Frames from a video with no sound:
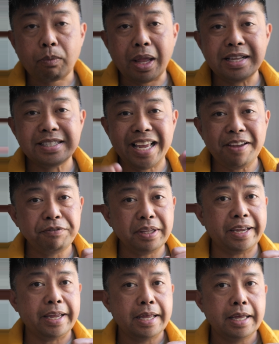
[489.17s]

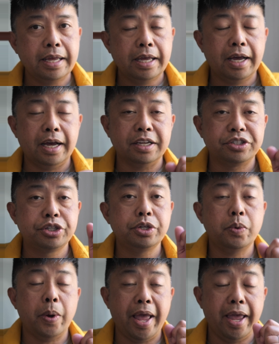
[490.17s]
safely
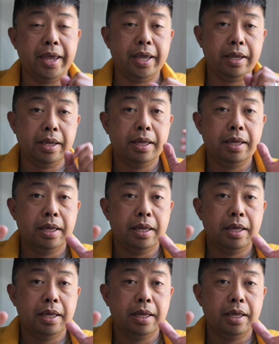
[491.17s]
to a